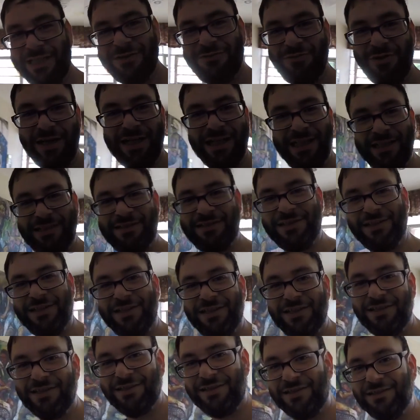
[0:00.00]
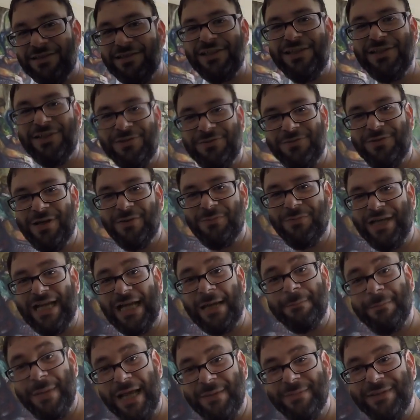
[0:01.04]
He's ready to, you know, um, we got
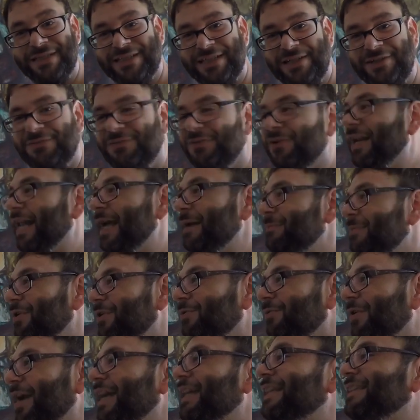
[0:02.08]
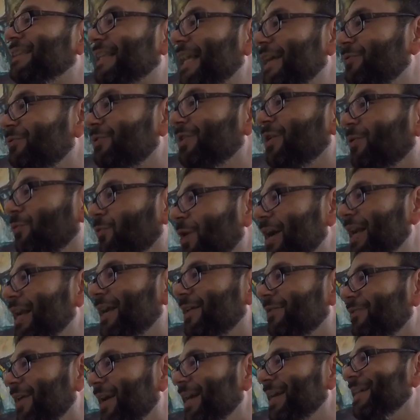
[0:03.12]
a babysitter for Lambo, right? He's staying with
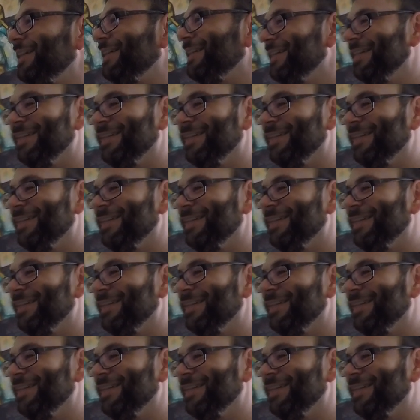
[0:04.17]
Abuela, right?